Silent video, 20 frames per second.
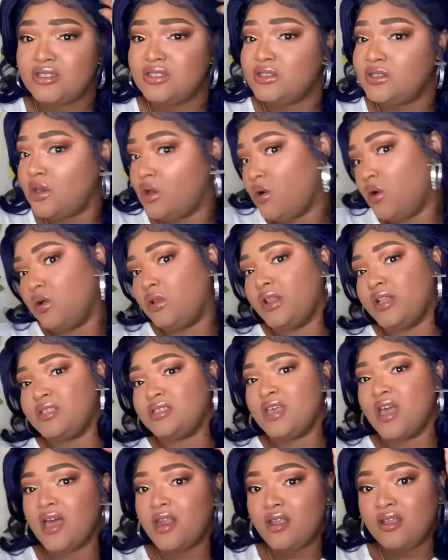So let's
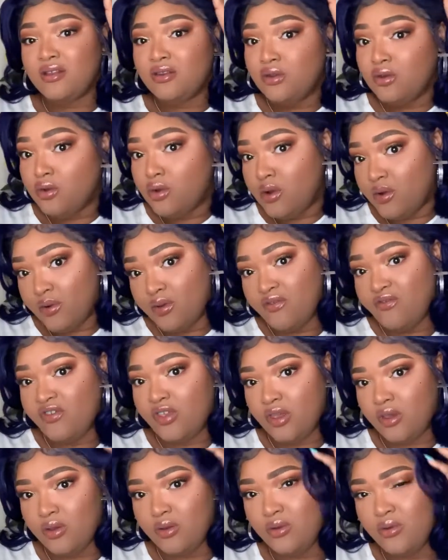kind of do a
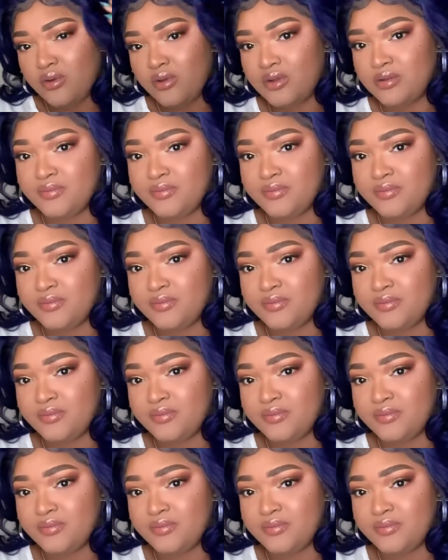review.